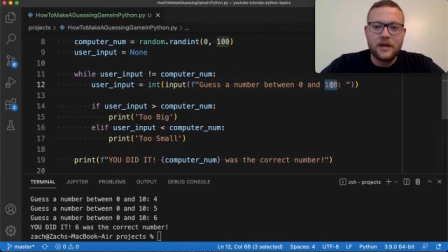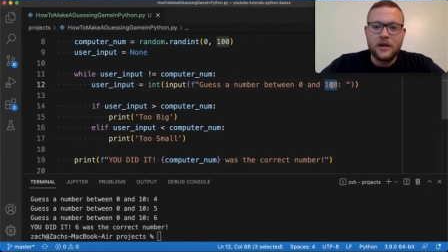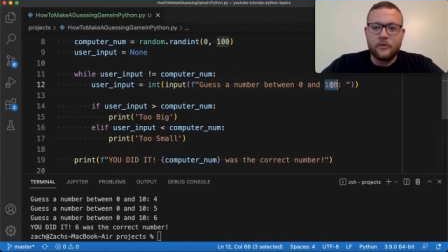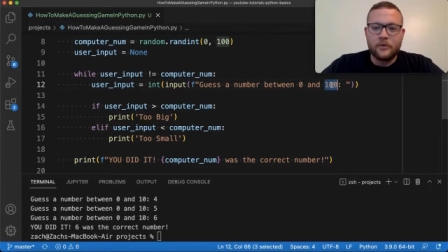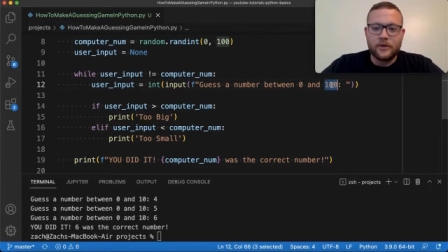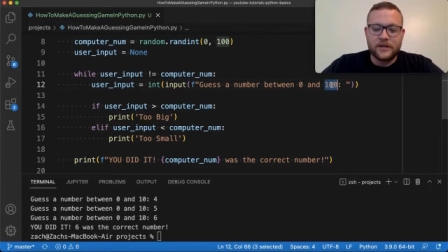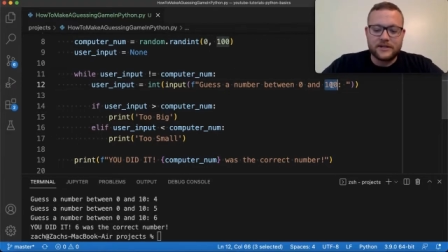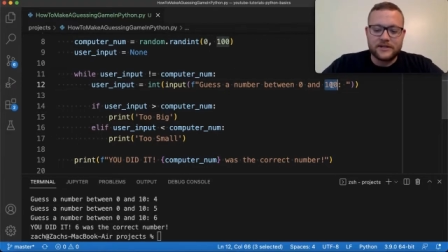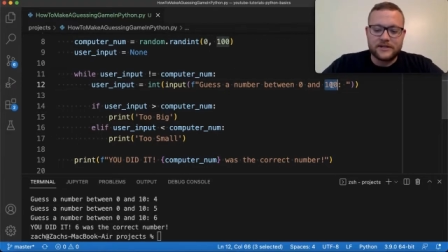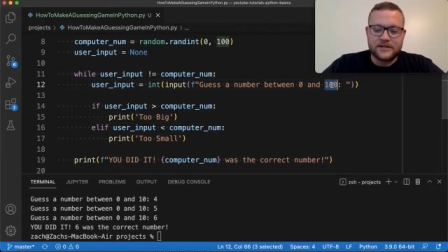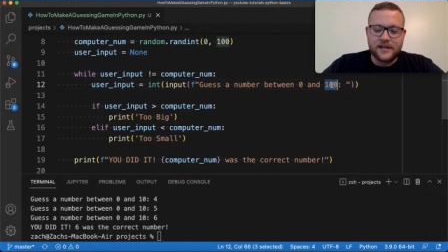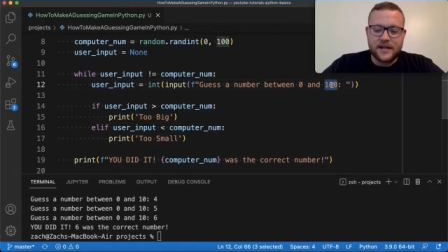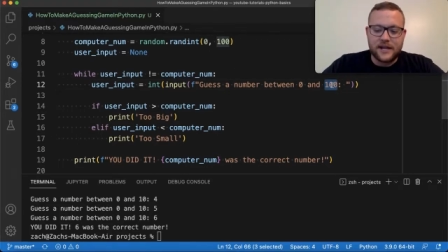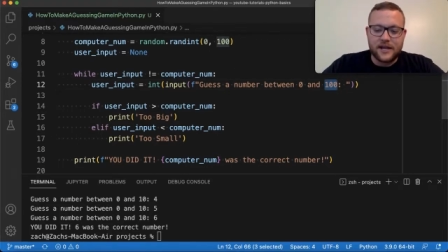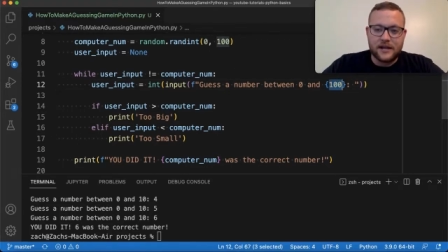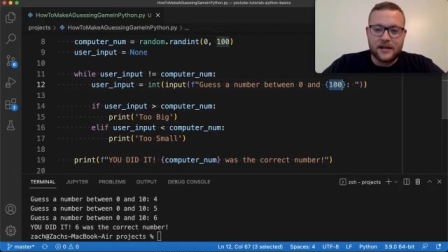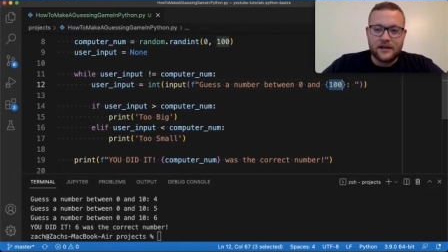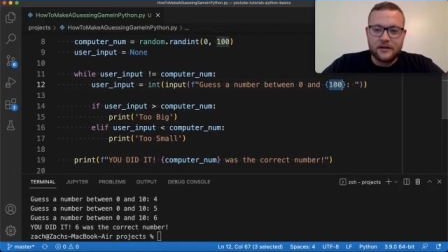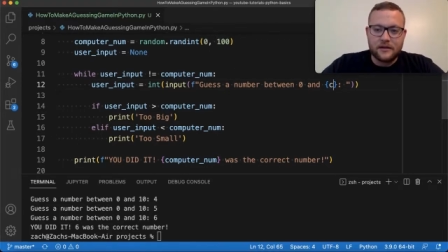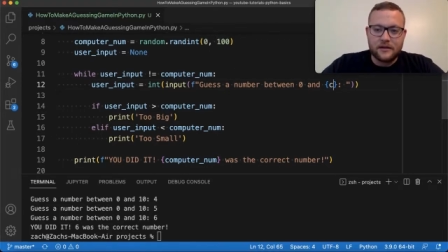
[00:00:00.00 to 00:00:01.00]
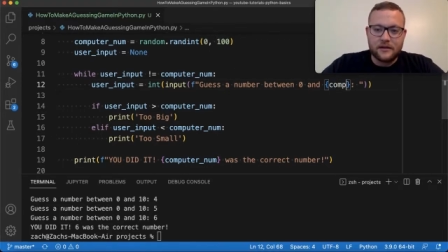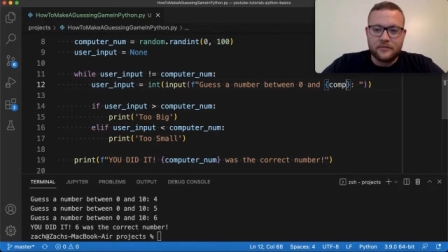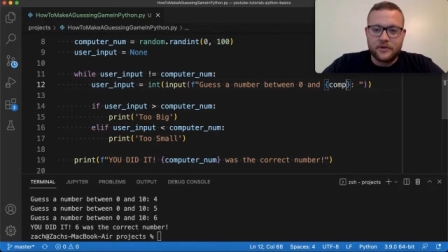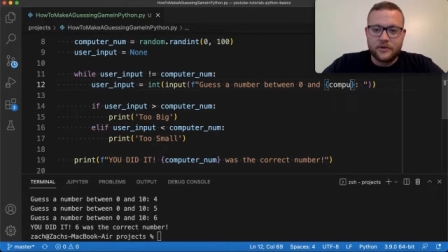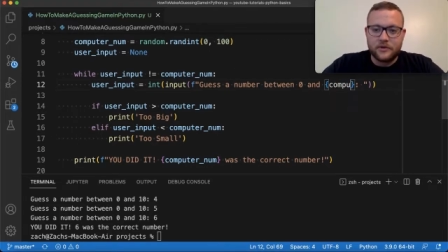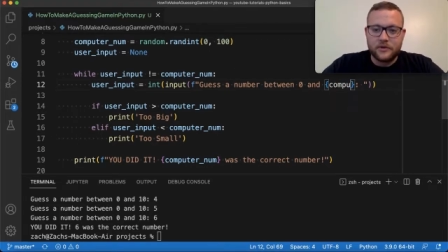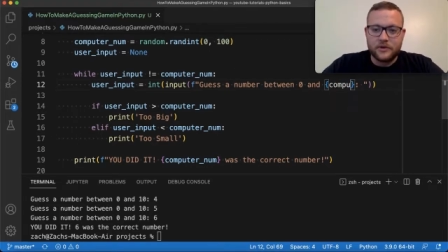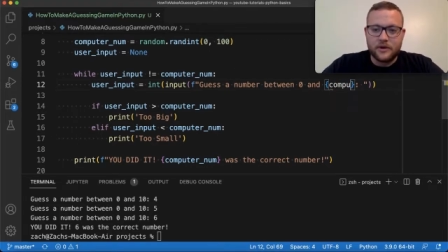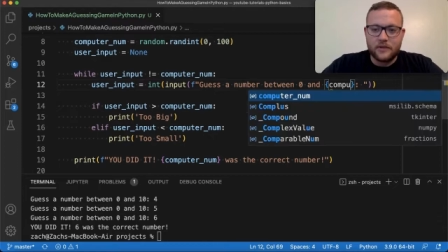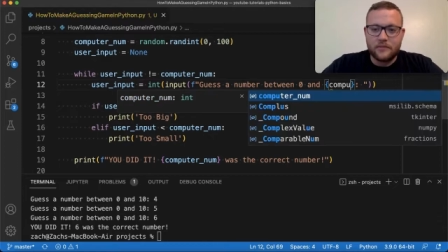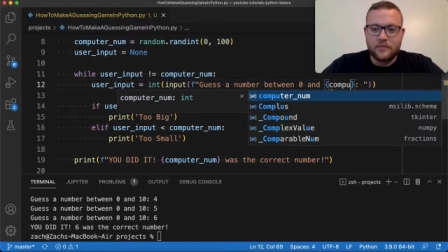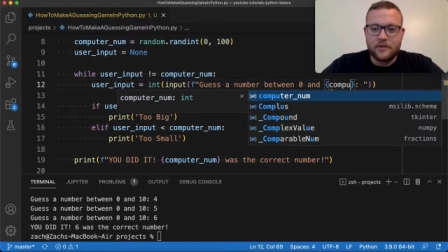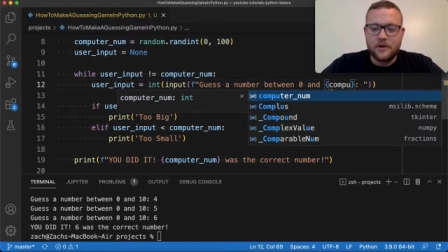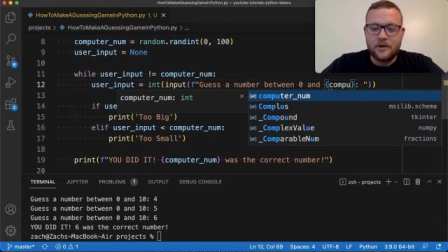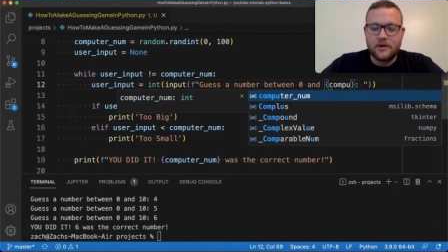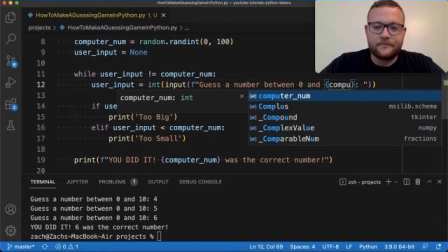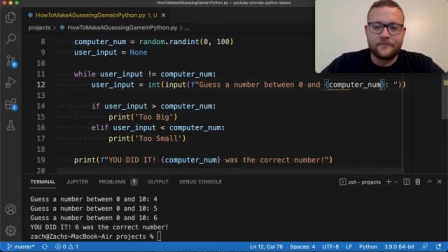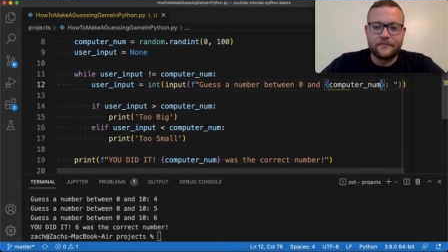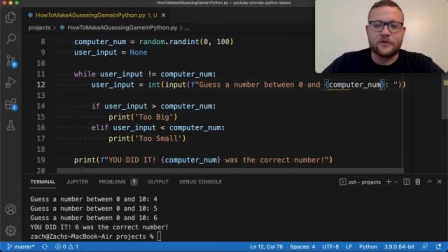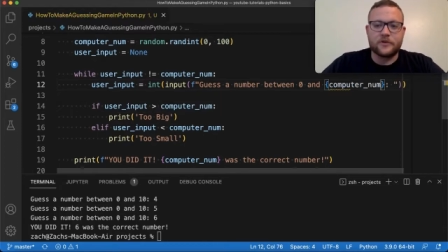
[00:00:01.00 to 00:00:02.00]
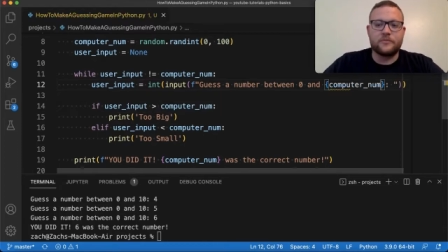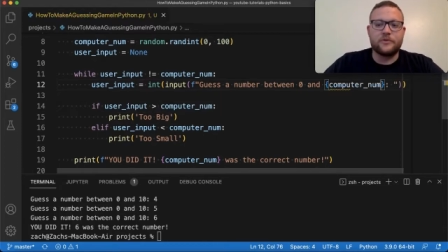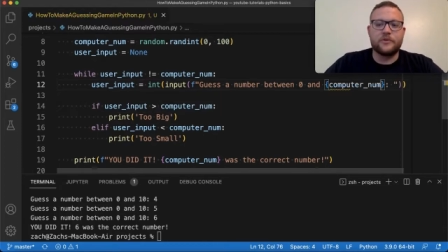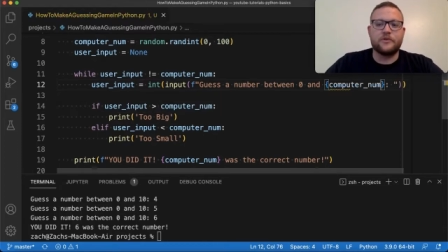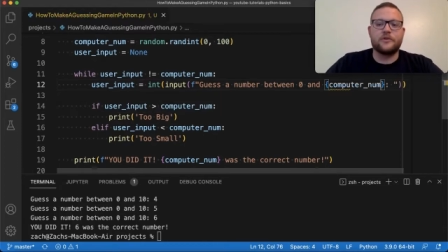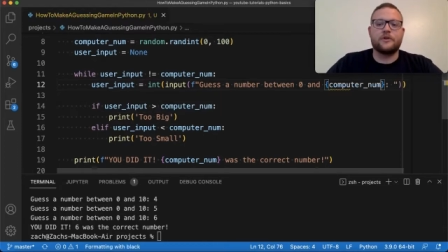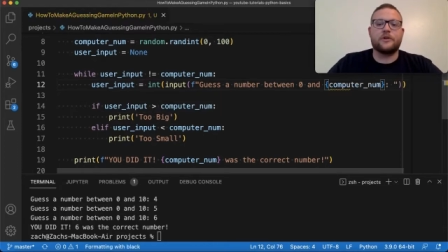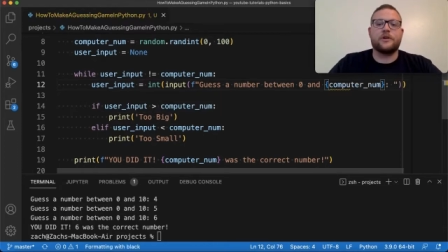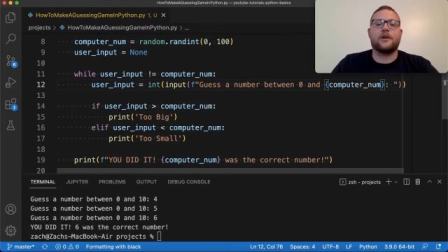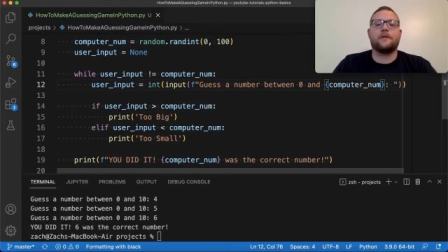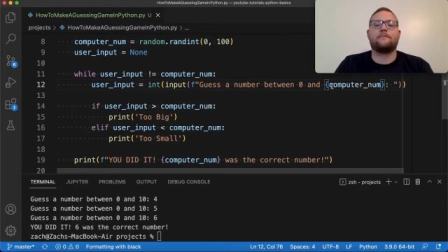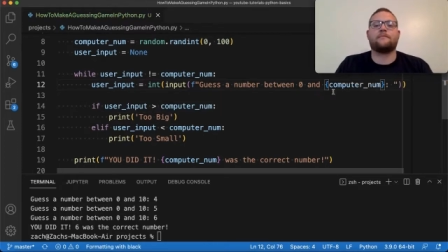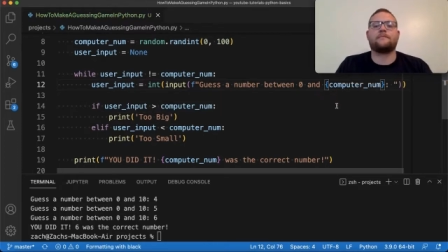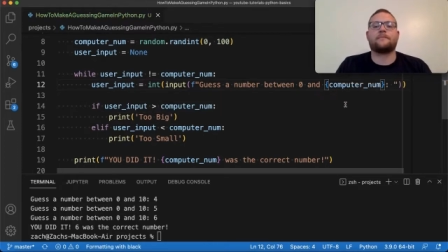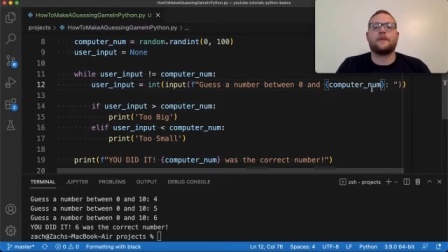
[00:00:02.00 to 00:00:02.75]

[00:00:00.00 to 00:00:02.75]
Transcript: we can say computer number, computer num,